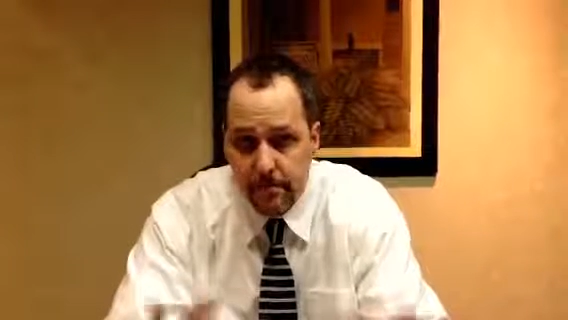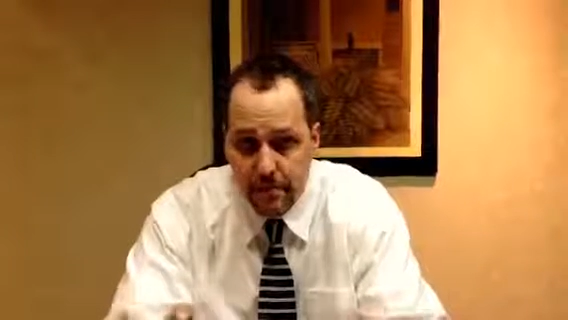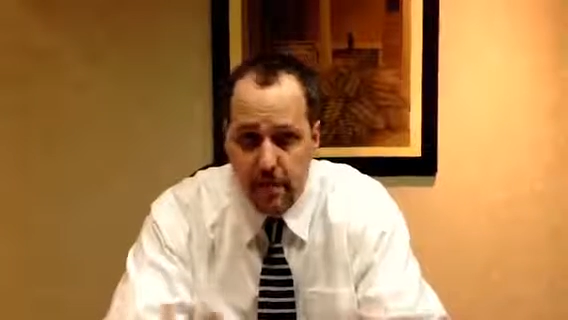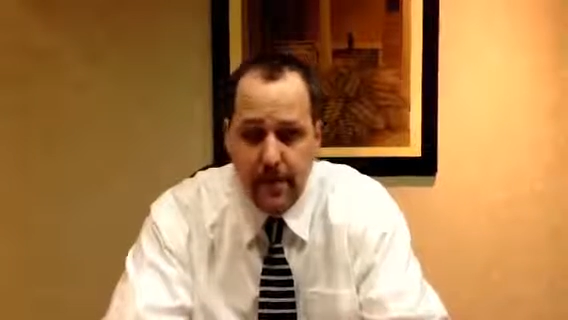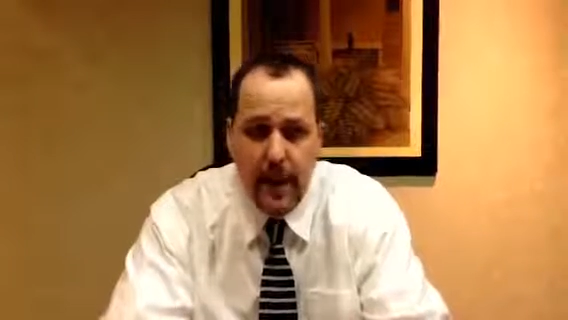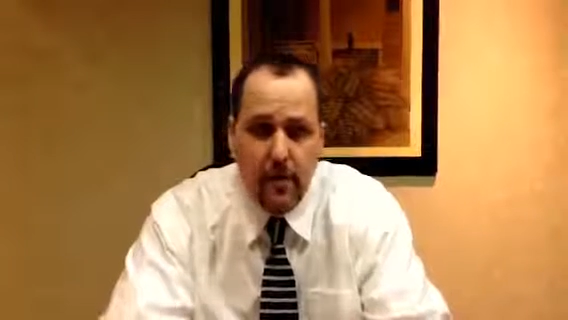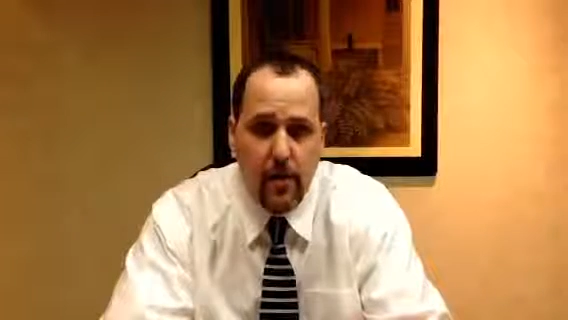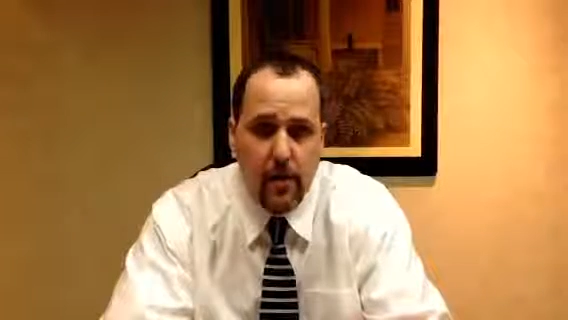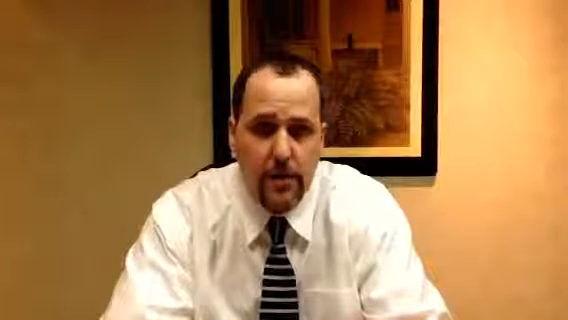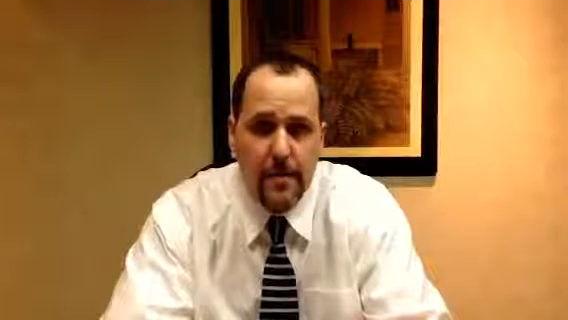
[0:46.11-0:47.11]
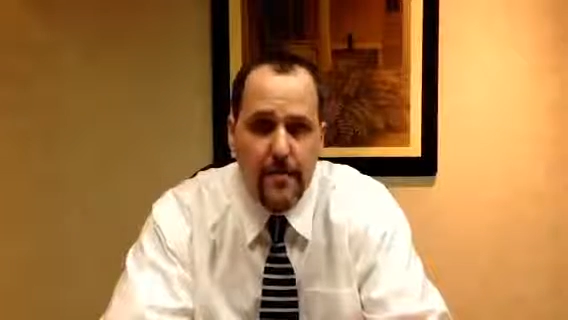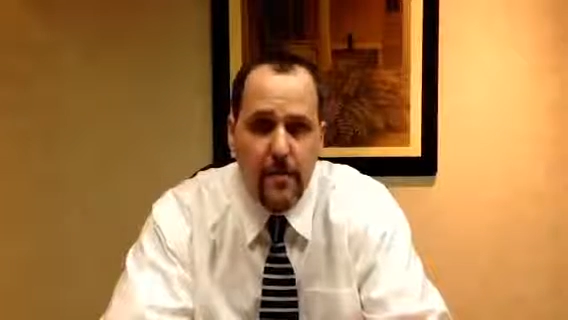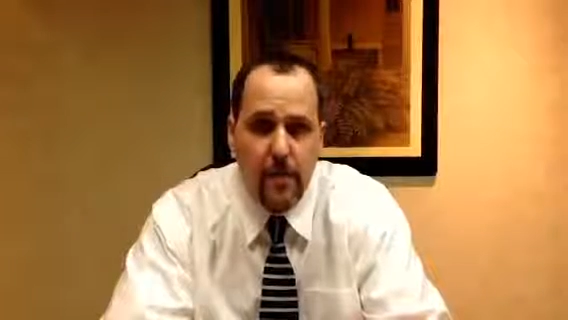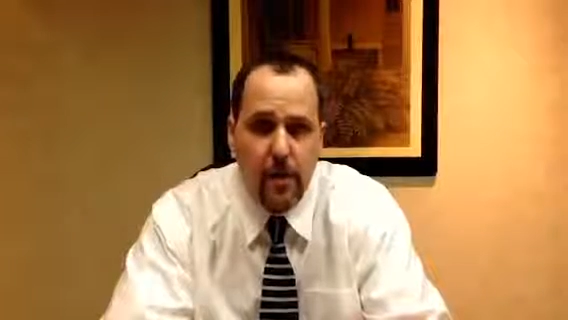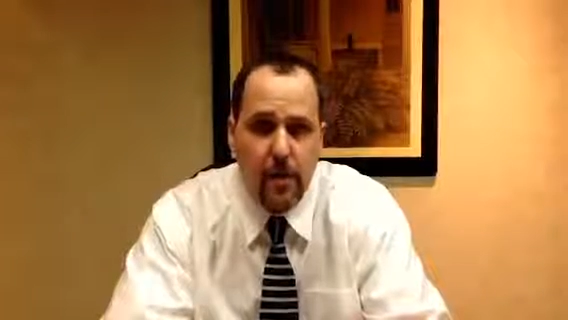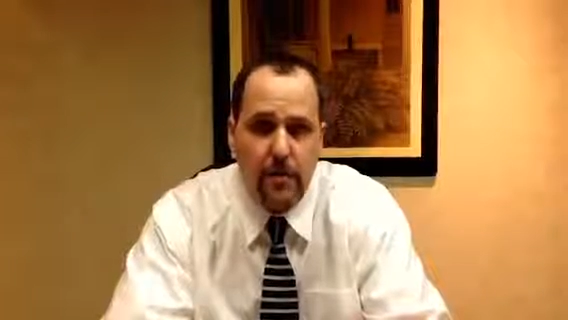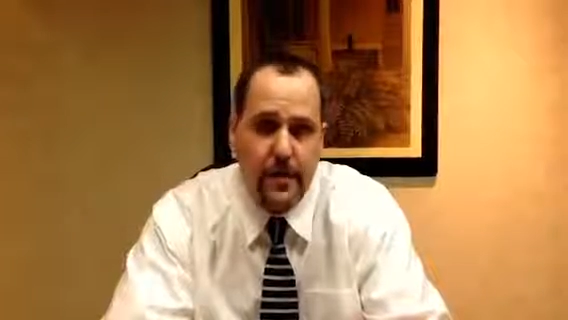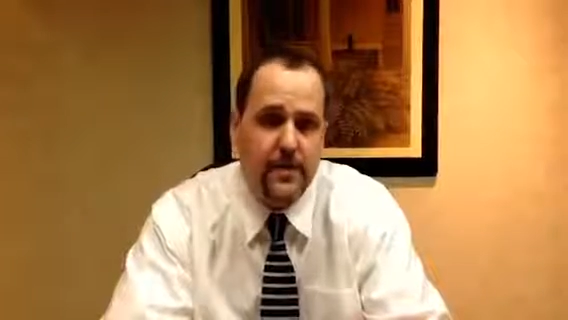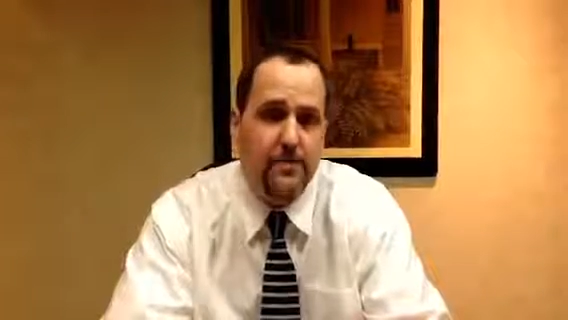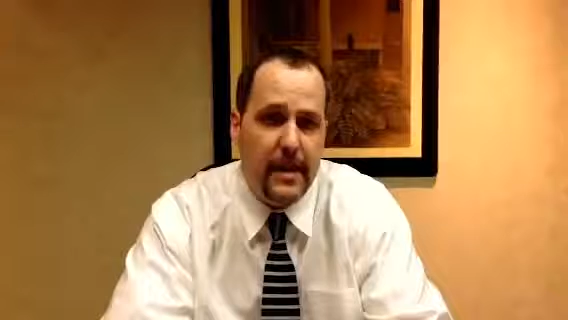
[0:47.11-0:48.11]
serving alcohol to people who are
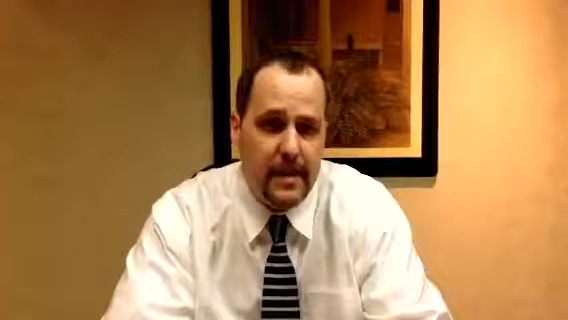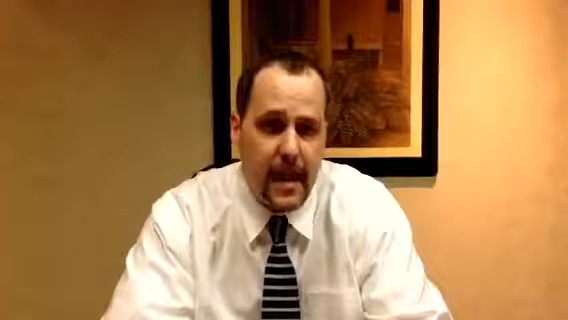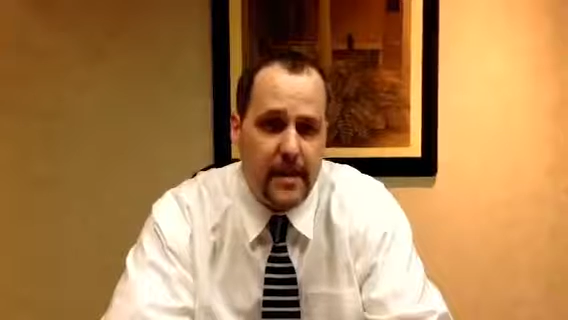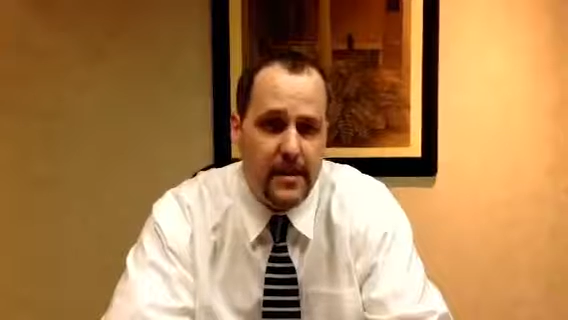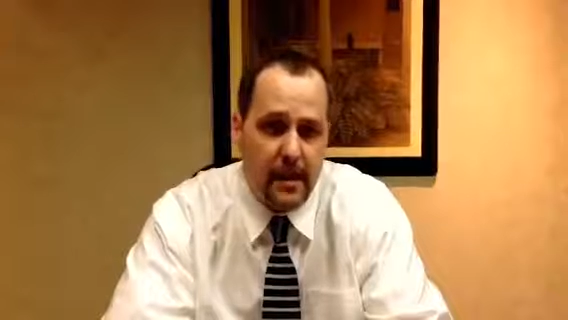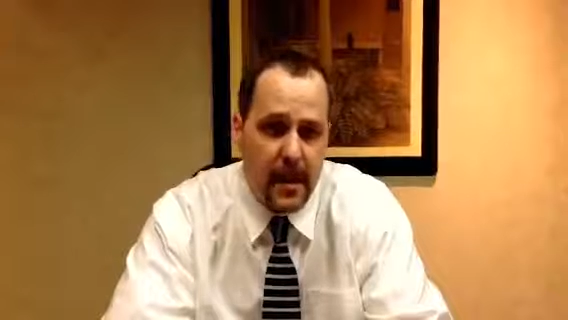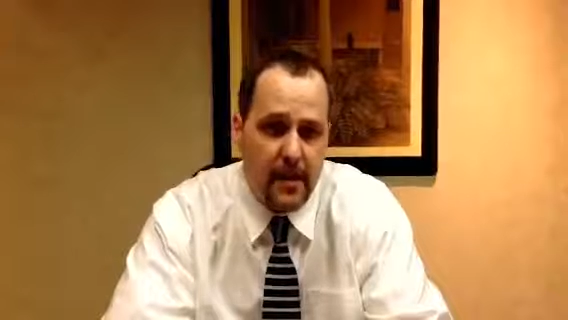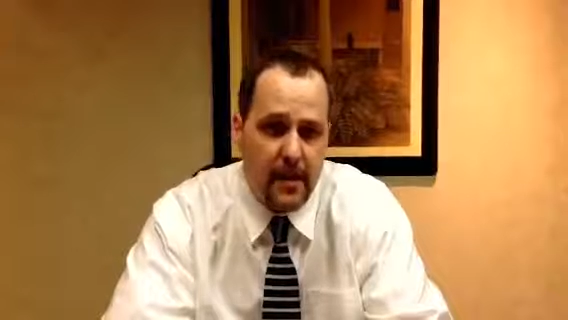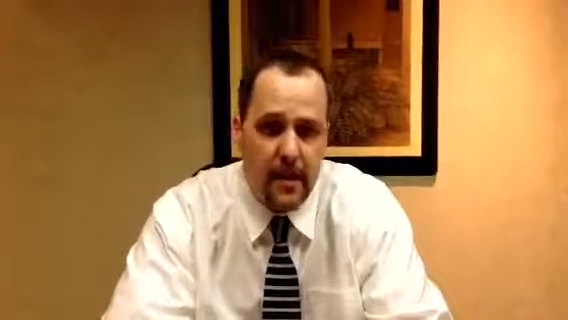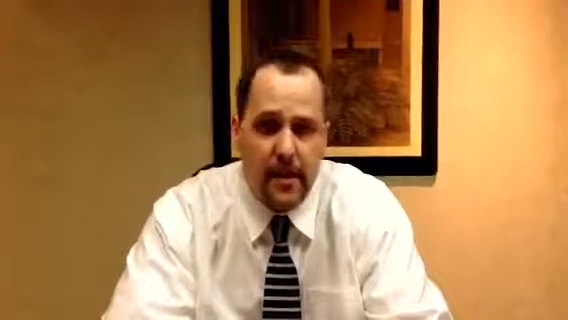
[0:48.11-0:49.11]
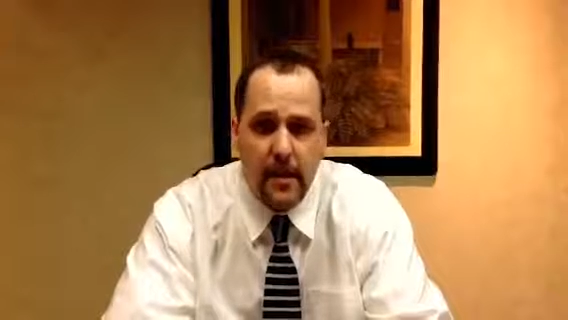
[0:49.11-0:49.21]
visibly intoxicated,